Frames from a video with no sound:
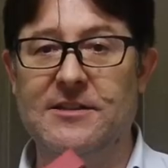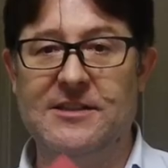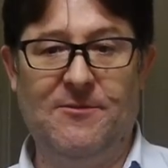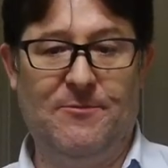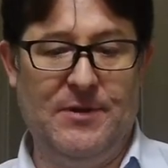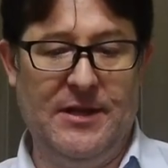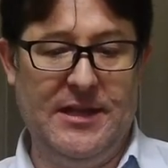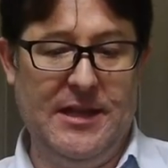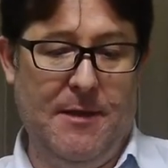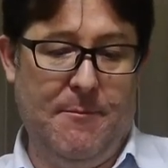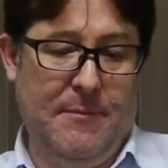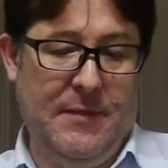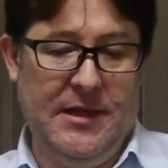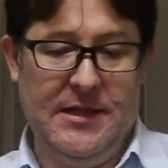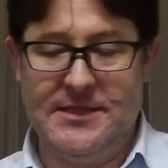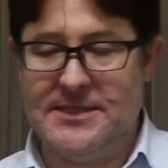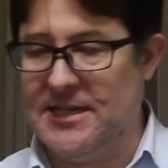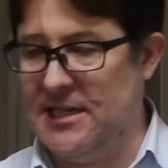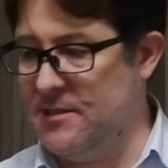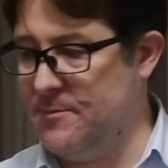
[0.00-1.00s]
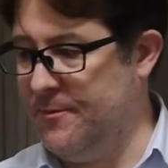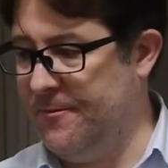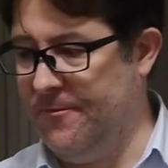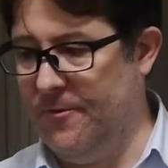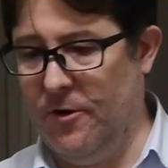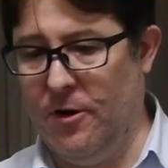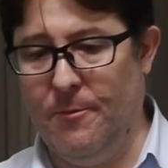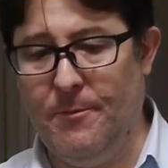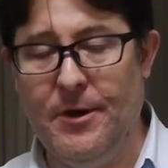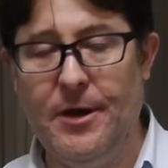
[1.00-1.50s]
because I've played it a million times
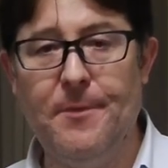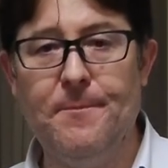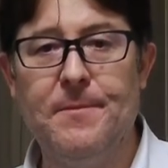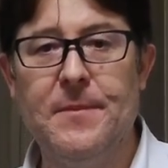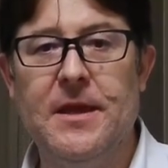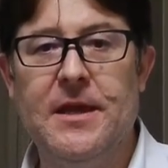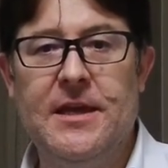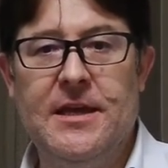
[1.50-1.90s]
before, but